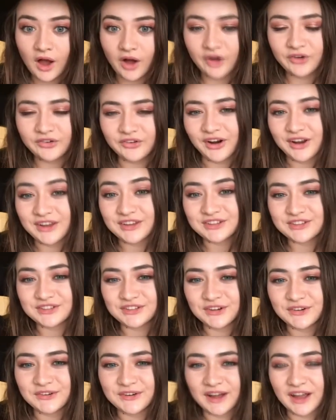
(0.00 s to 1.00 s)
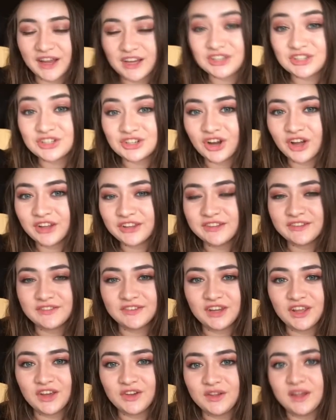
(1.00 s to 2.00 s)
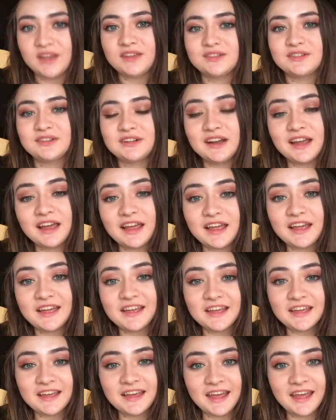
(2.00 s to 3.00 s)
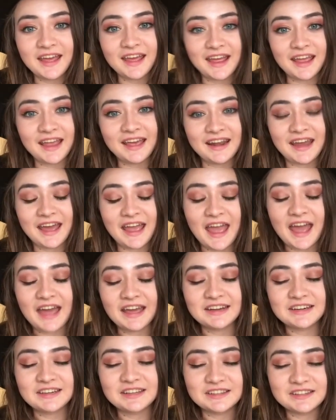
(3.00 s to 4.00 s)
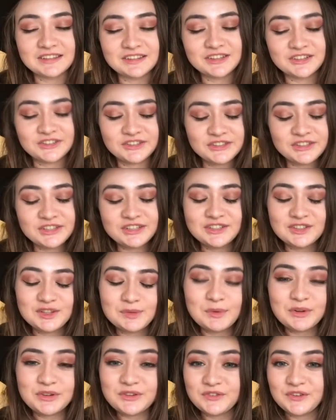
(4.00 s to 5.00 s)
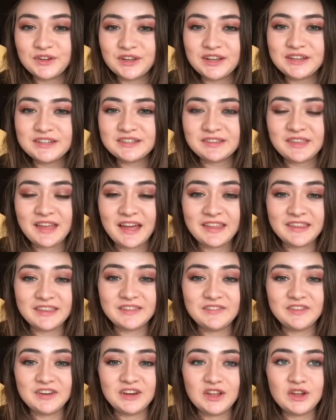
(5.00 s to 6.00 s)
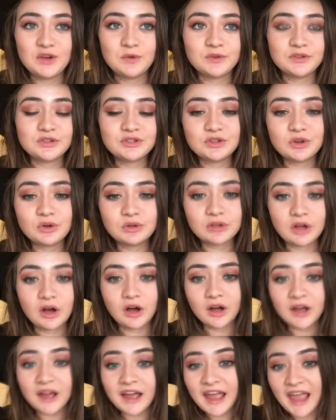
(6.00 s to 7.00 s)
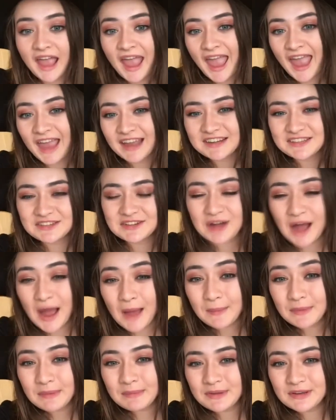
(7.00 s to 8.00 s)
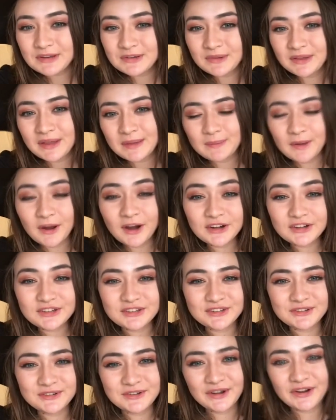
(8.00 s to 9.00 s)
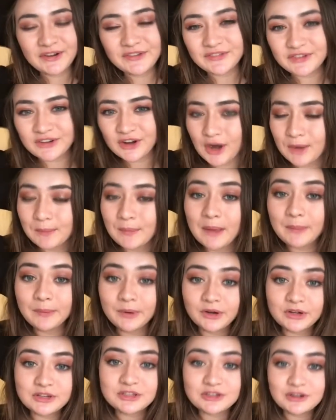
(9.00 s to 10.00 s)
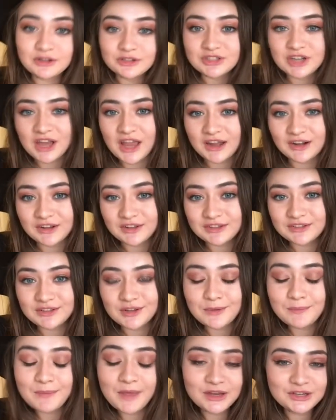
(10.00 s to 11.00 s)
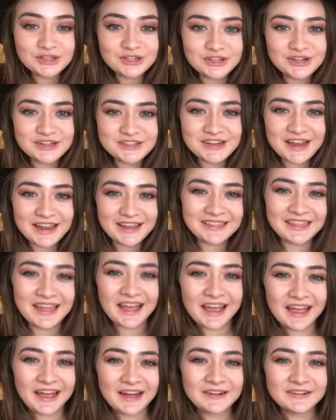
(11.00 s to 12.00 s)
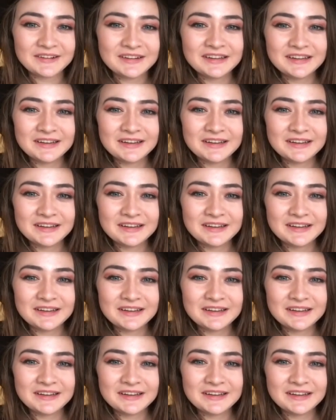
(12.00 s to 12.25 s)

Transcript: Alright, so I shot the video yesterday, and I had literally so much footage that the video was so long, and so I'm going to be doing a part 2 over on my personal channel, so make sure to check that out.